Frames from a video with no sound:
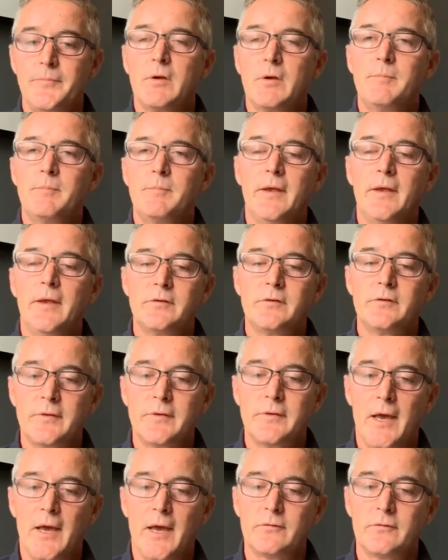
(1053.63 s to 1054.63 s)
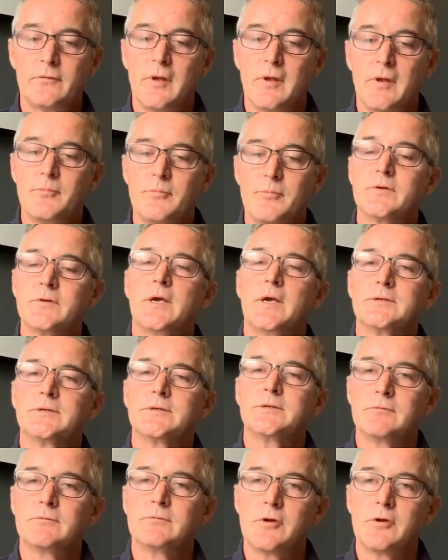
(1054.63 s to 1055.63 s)
repetitive tasks like
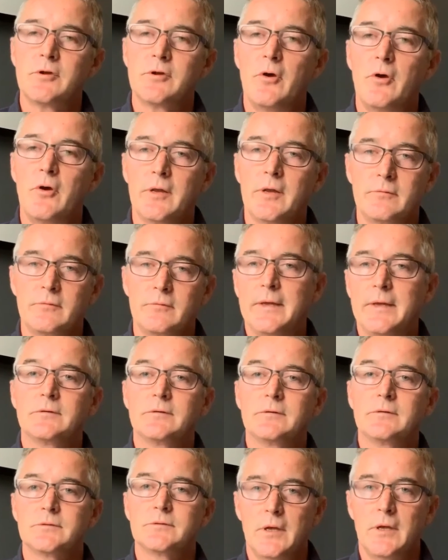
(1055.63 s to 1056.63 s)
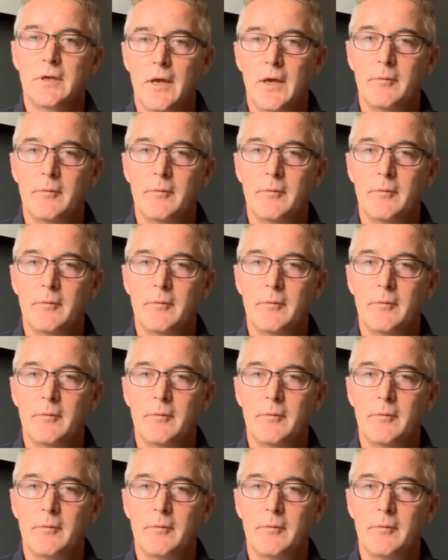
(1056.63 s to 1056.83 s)
processing recurring things.